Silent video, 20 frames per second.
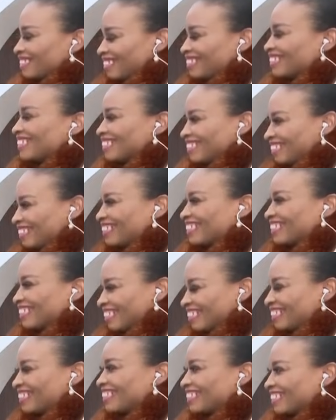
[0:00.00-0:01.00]

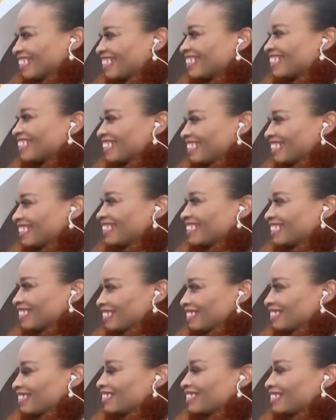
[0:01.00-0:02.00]

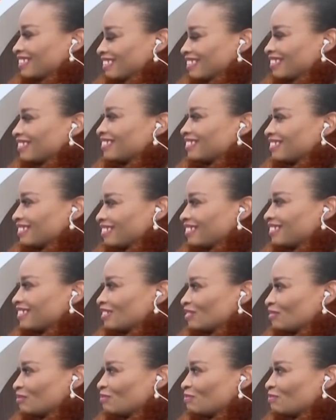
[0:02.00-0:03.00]

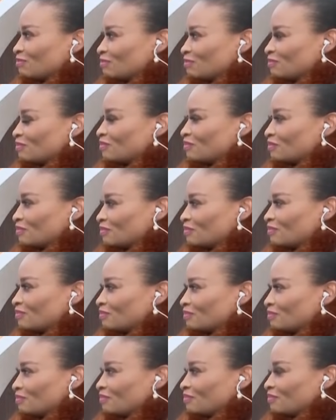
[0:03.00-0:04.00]

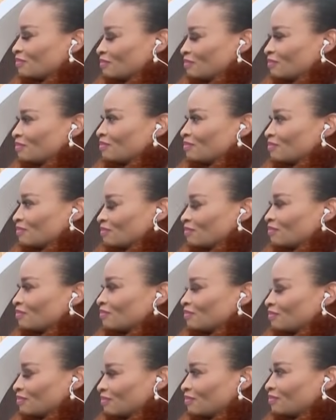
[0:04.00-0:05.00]

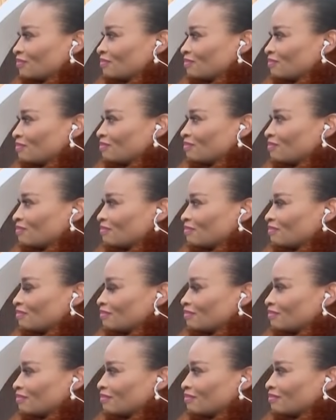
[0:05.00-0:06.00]

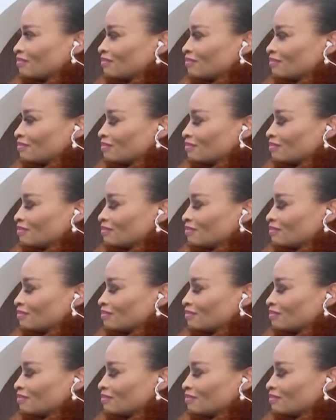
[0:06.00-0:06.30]
[no speech]